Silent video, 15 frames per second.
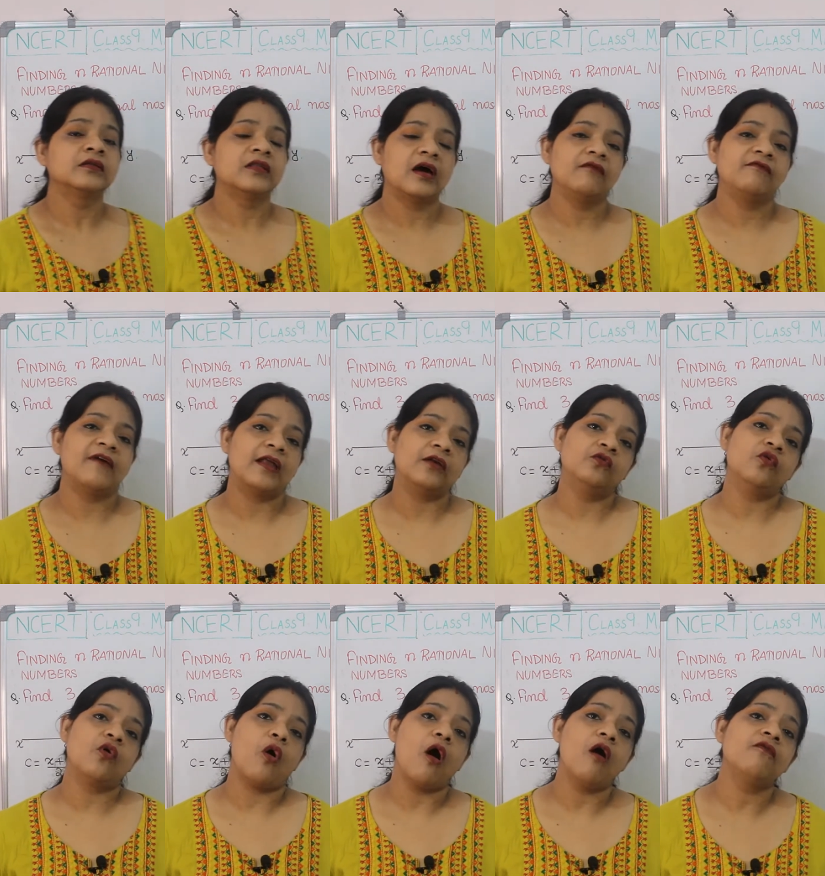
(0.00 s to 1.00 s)

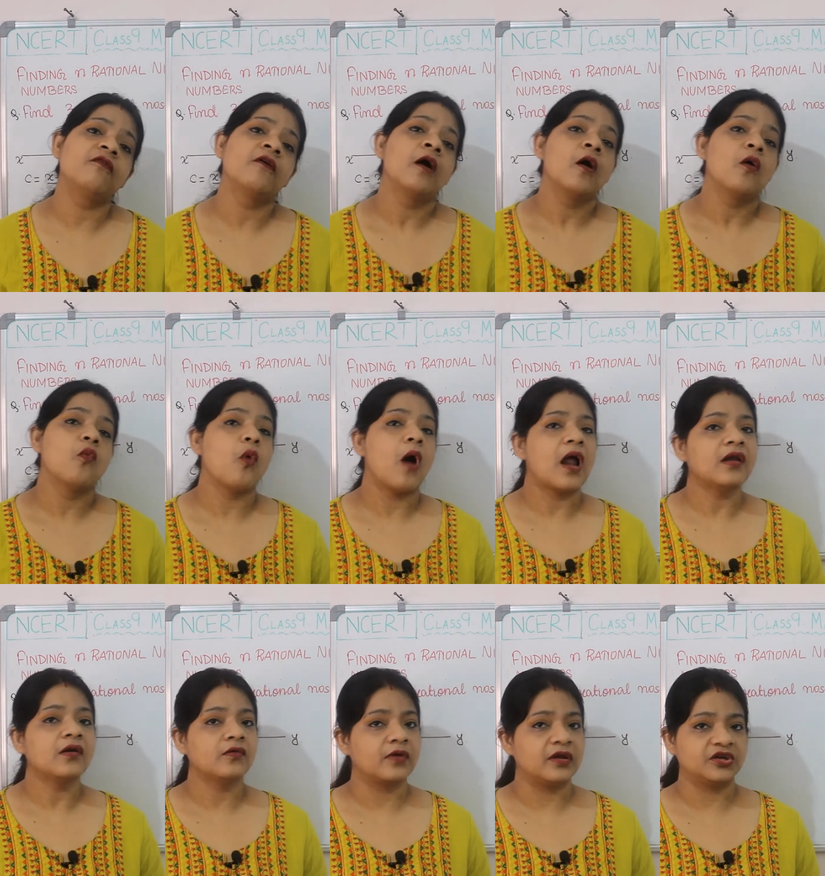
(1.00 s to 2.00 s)
value of
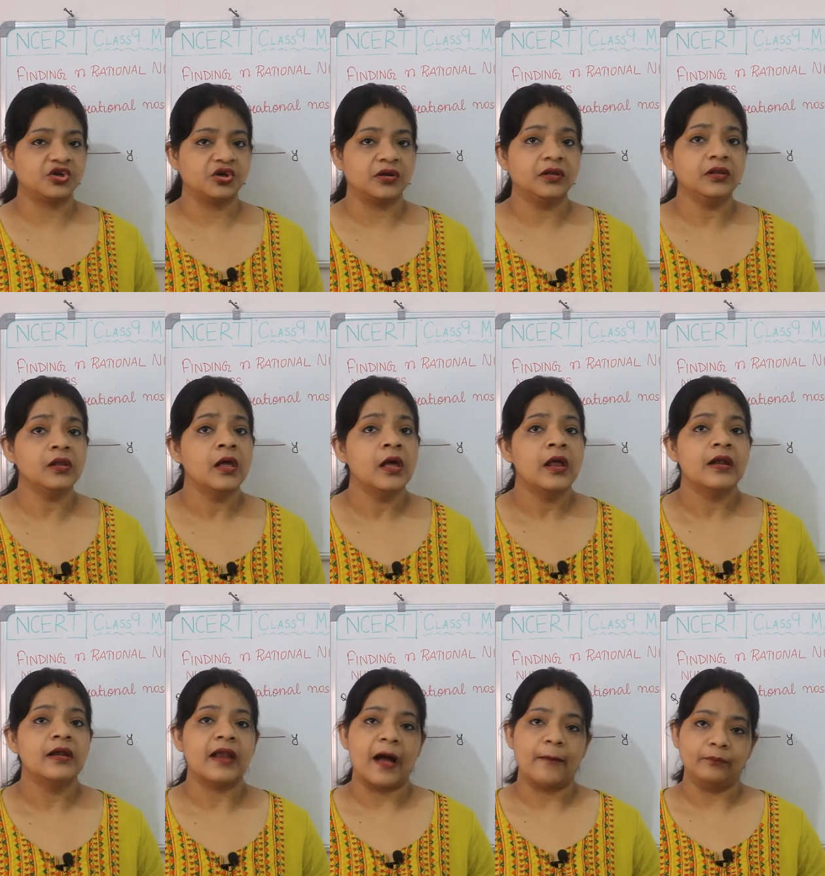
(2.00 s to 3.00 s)
one rational
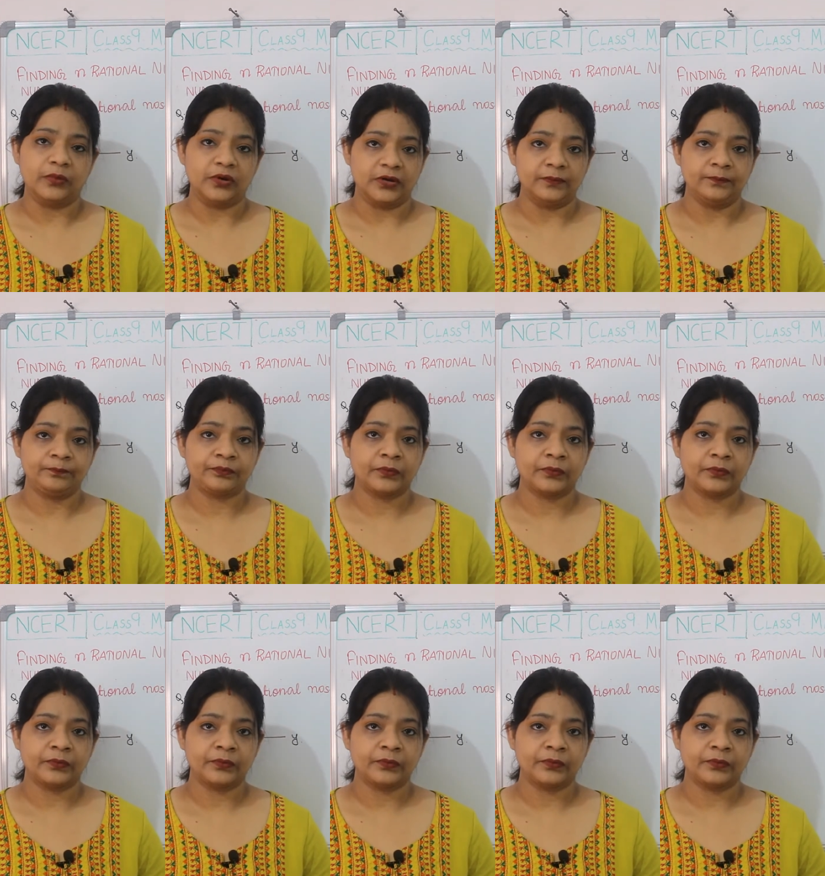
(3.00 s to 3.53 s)
number.